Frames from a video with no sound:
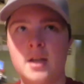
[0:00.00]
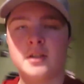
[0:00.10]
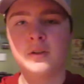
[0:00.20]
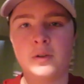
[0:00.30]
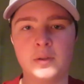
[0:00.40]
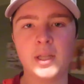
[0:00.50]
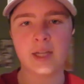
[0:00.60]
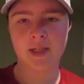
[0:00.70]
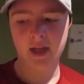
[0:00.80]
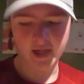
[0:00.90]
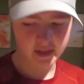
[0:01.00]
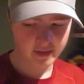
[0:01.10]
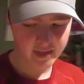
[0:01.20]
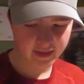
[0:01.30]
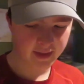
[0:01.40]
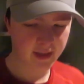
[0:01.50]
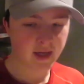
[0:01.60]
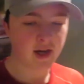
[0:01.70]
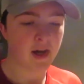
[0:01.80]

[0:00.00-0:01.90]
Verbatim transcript: so that's kind of crazy